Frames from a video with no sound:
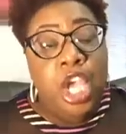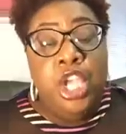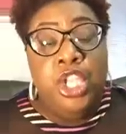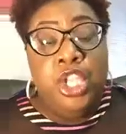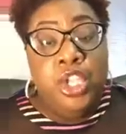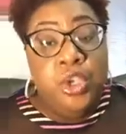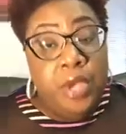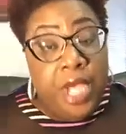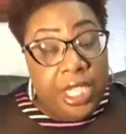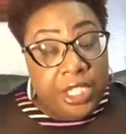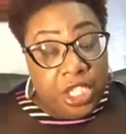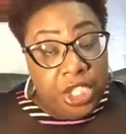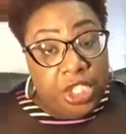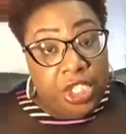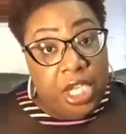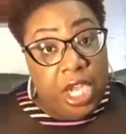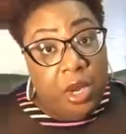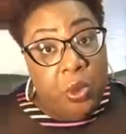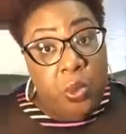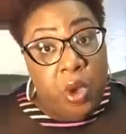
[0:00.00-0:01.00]
You get to
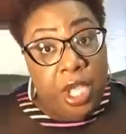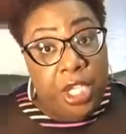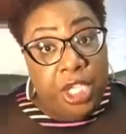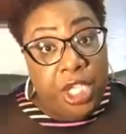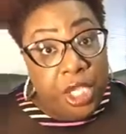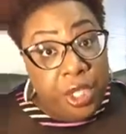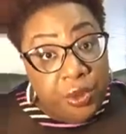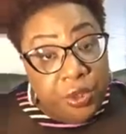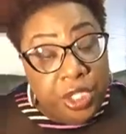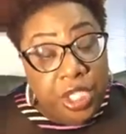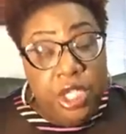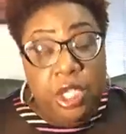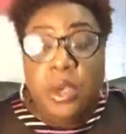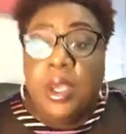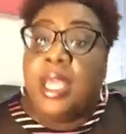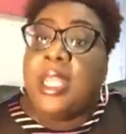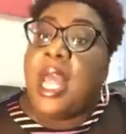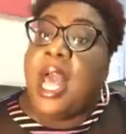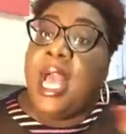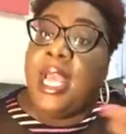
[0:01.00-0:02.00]
share what you do,
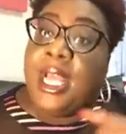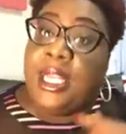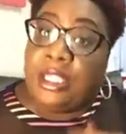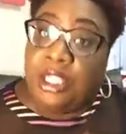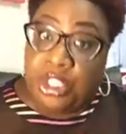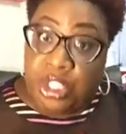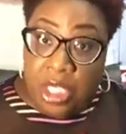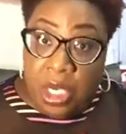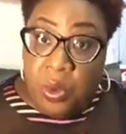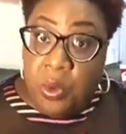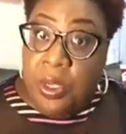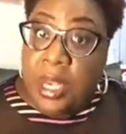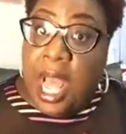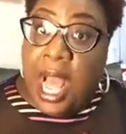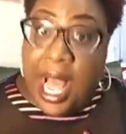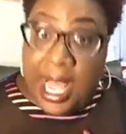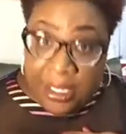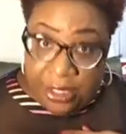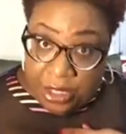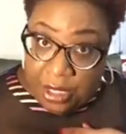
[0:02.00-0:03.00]
and I get to share what
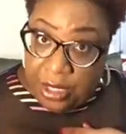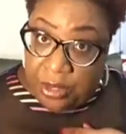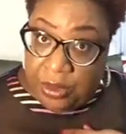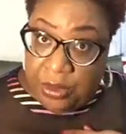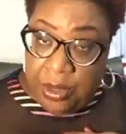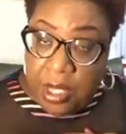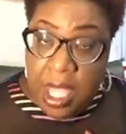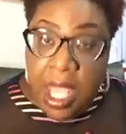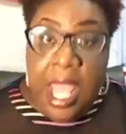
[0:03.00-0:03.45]
I do.